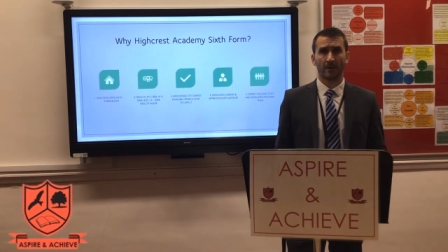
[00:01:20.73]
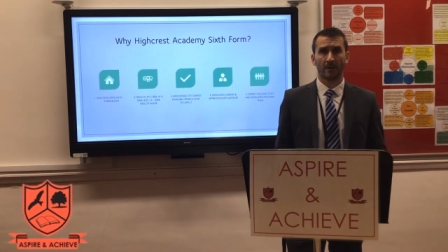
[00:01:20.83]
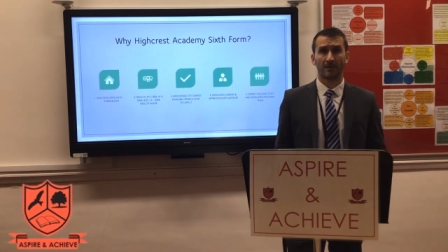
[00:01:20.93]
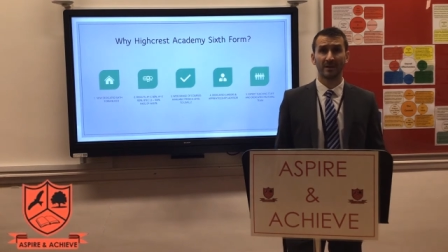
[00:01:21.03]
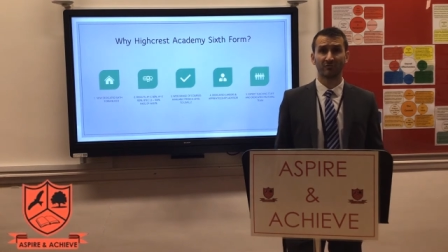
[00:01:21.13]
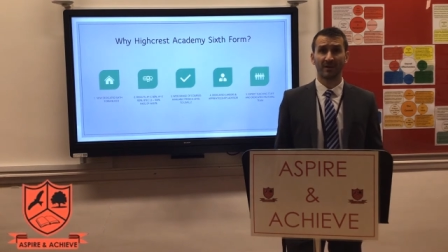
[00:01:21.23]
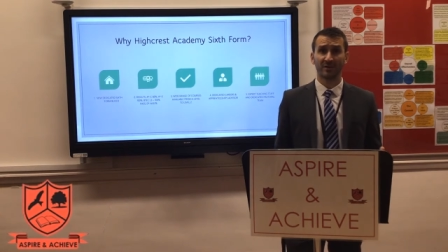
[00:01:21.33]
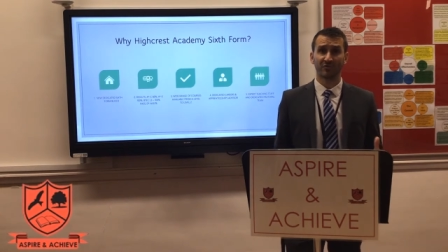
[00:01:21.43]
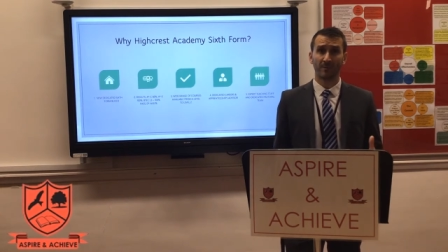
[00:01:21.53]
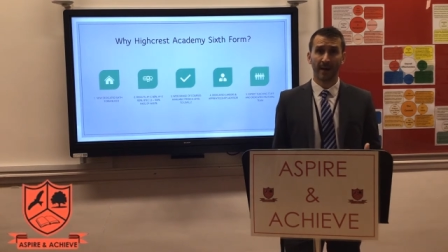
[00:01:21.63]
These range
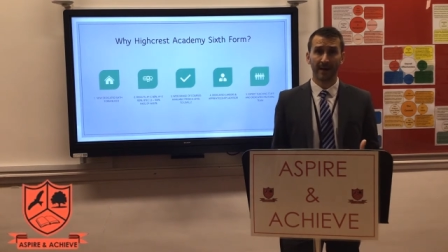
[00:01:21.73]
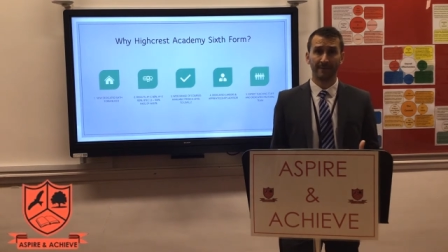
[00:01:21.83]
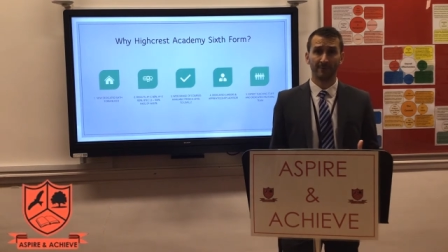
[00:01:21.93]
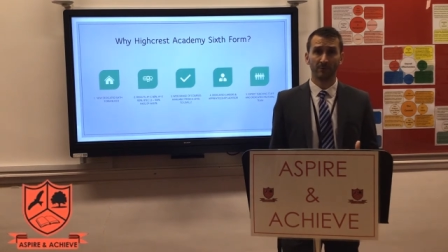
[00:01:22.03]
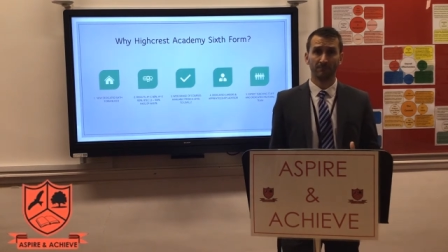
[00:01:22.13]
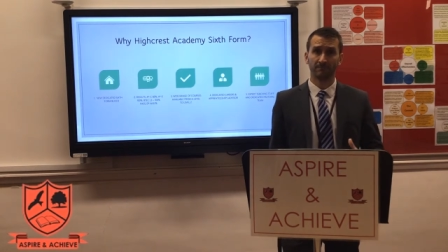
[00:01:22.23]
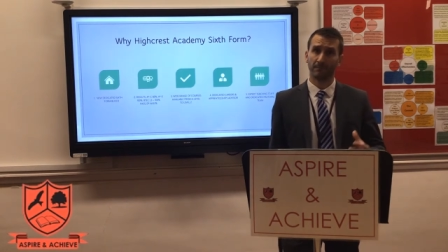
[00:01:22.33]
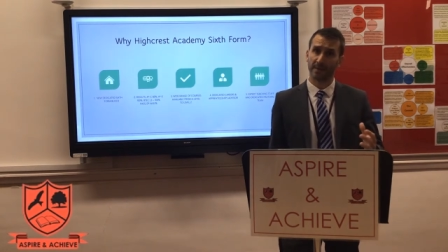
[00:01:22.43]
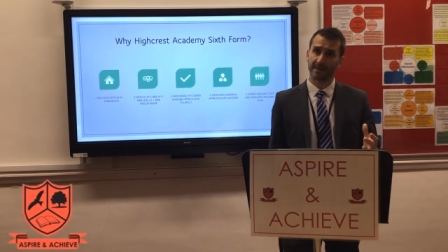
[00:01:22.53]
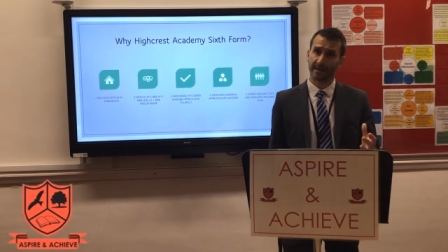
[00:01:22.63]
from A-level,
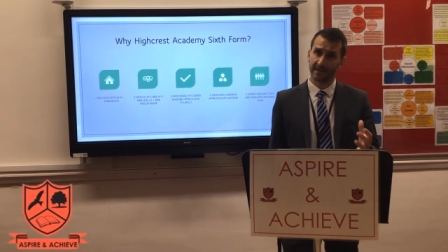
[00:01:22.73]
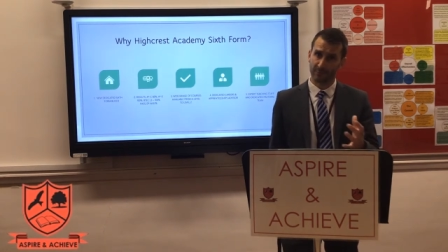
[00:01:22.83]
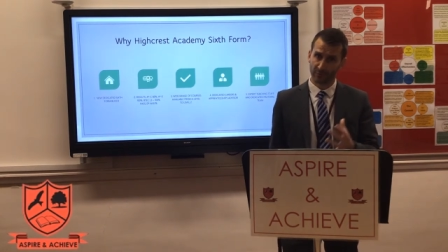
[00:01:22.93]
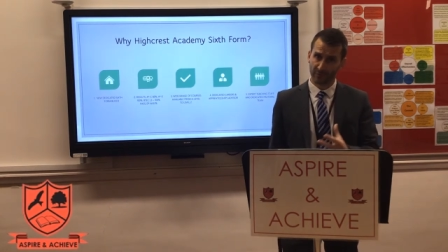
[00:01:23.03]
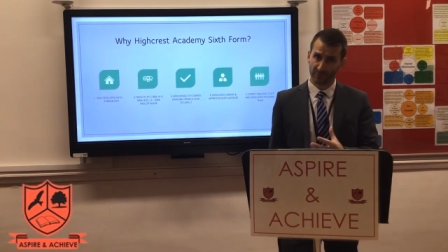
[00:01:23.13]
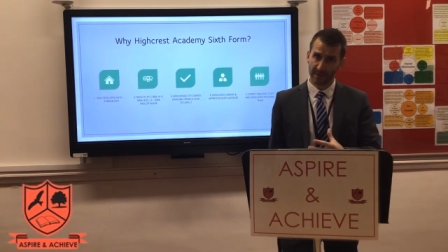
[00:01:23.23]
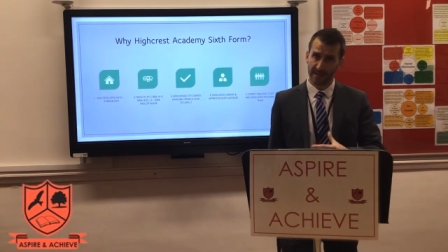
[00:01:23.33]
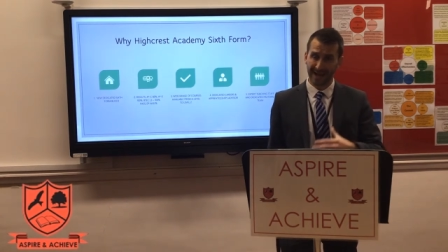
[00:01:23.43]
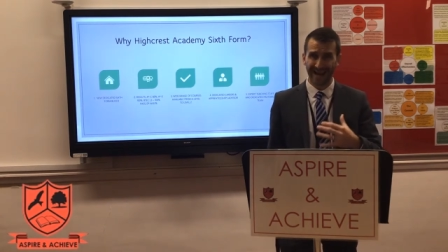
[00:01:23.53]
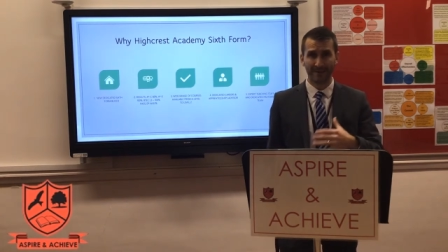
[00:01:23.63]
BTEC level
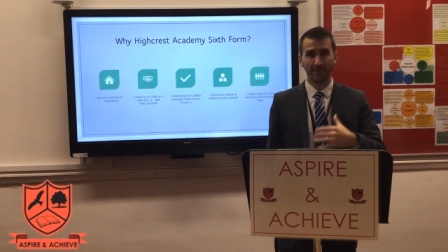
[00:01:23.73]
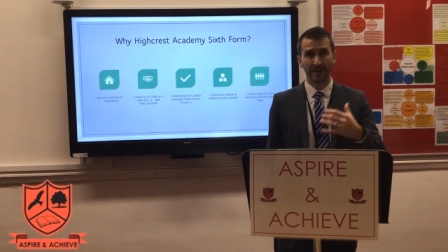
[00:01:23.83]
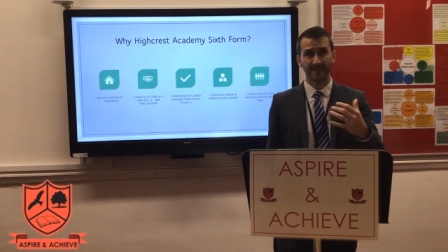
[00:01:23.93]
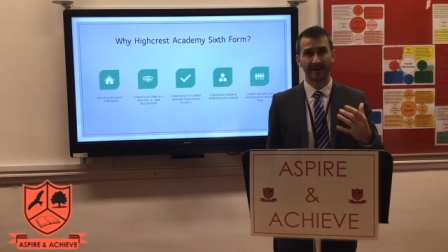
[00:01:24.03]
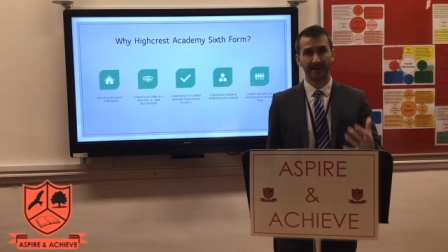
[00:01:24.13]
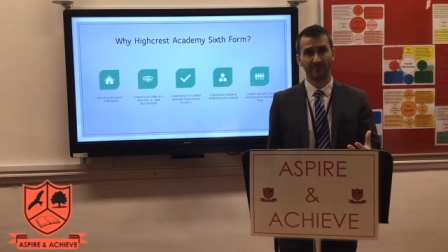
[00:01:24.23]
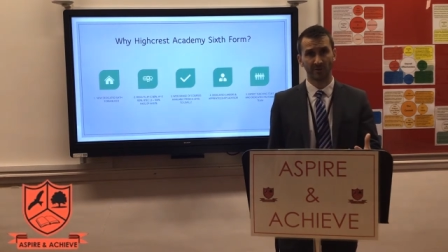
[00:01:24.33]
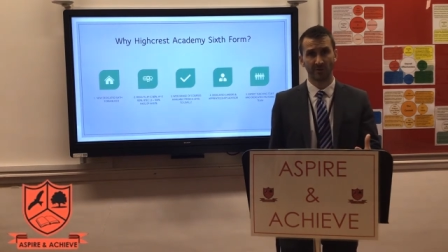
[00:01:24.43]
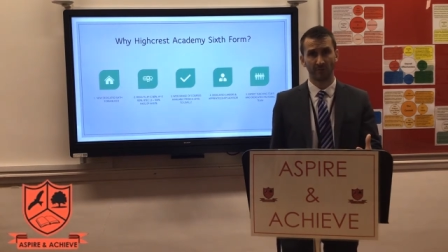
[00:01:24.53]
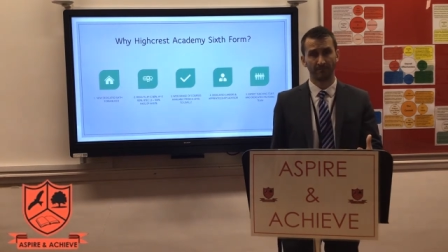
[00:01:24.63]
3 and BTEC level
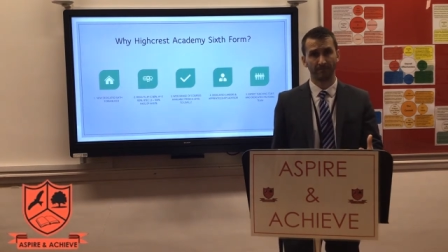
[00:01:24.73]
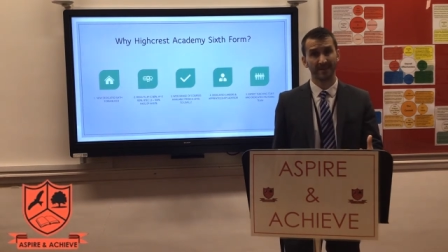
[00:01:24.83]
2.